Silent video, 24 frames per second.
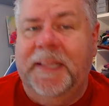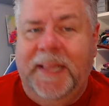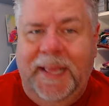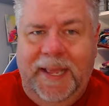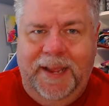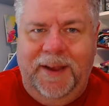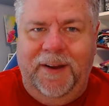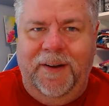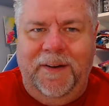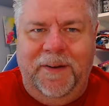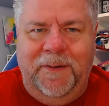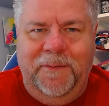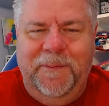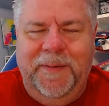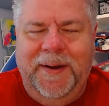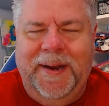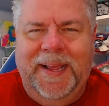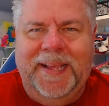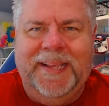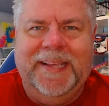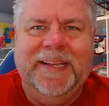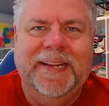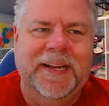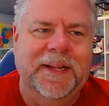they are when
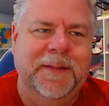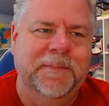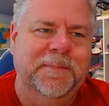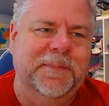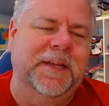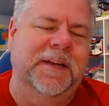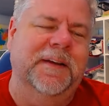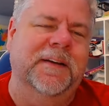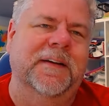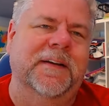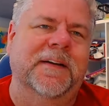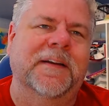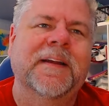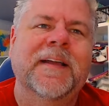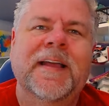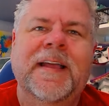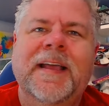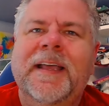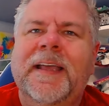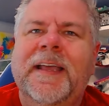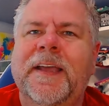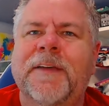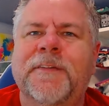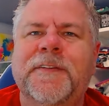I get up there.
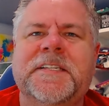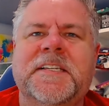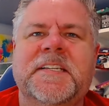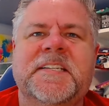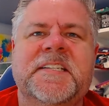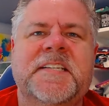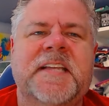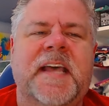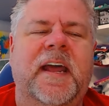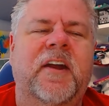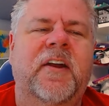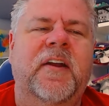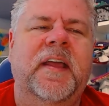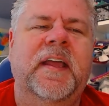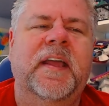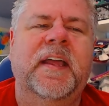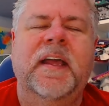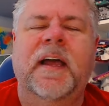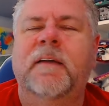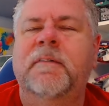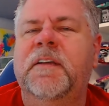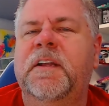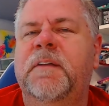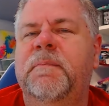If it's a Saturday,
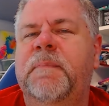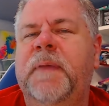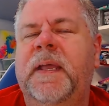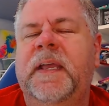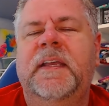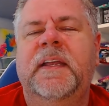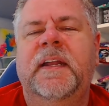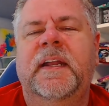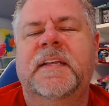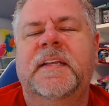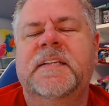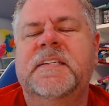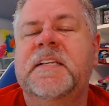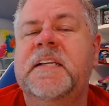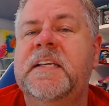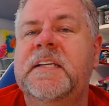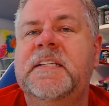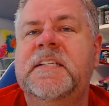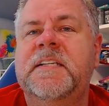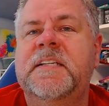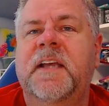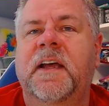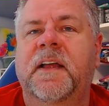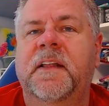I'm going to make it as
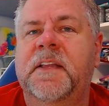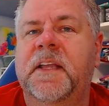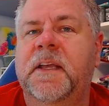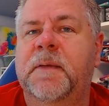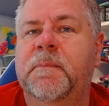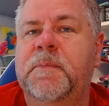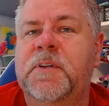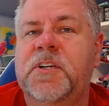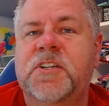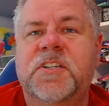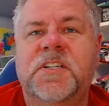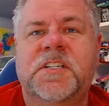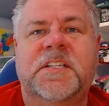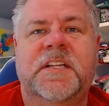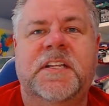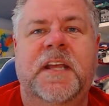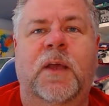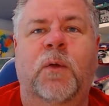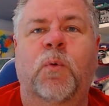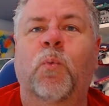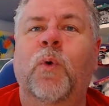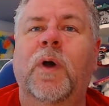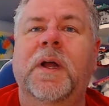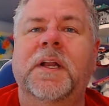easy on them and just say
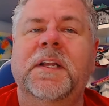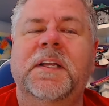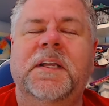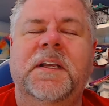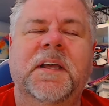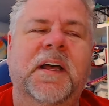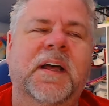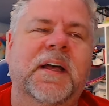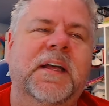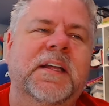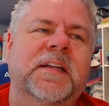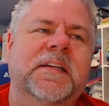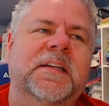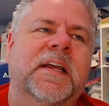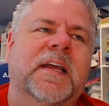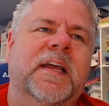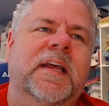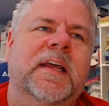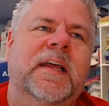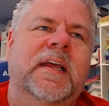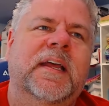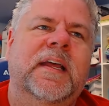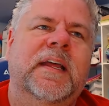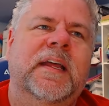one cut
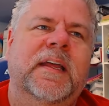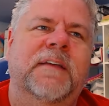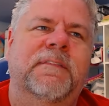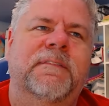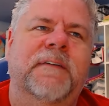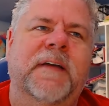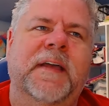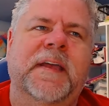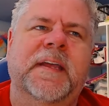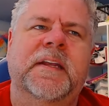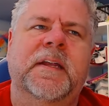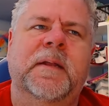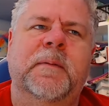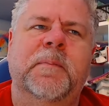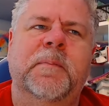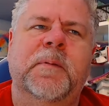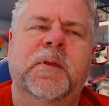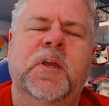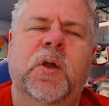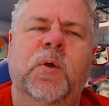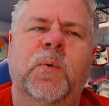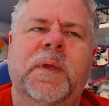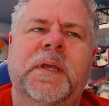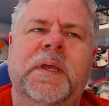if I ended up
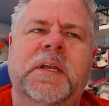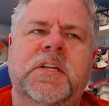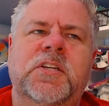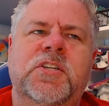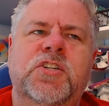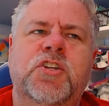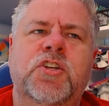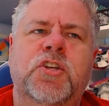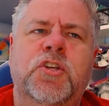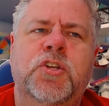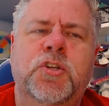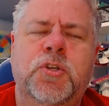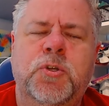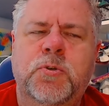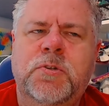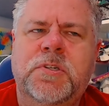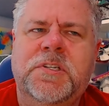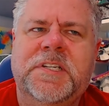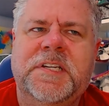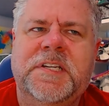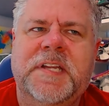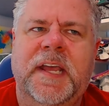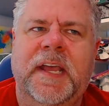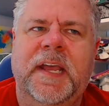going
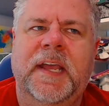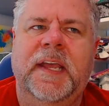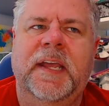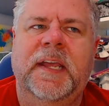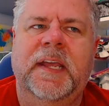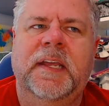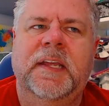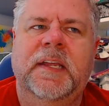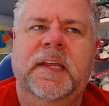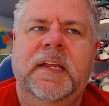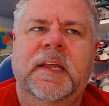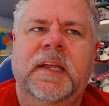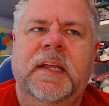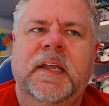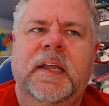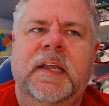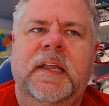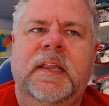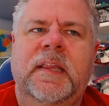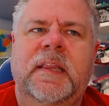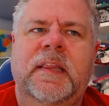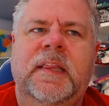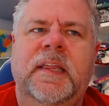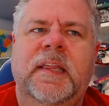Tuesday,
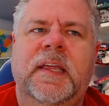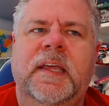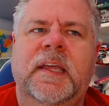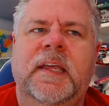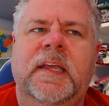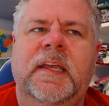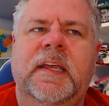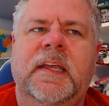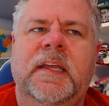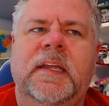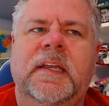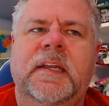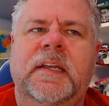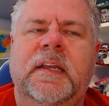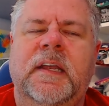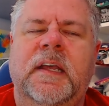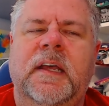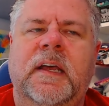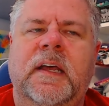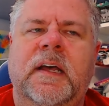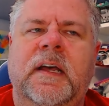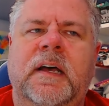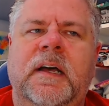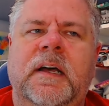then
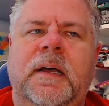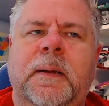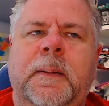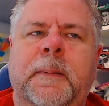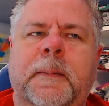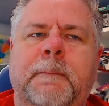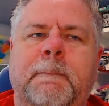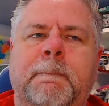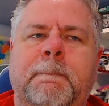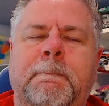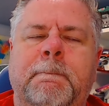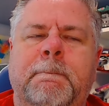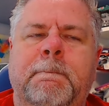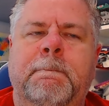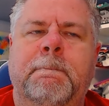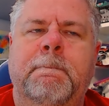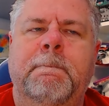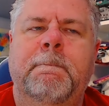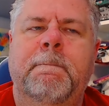um,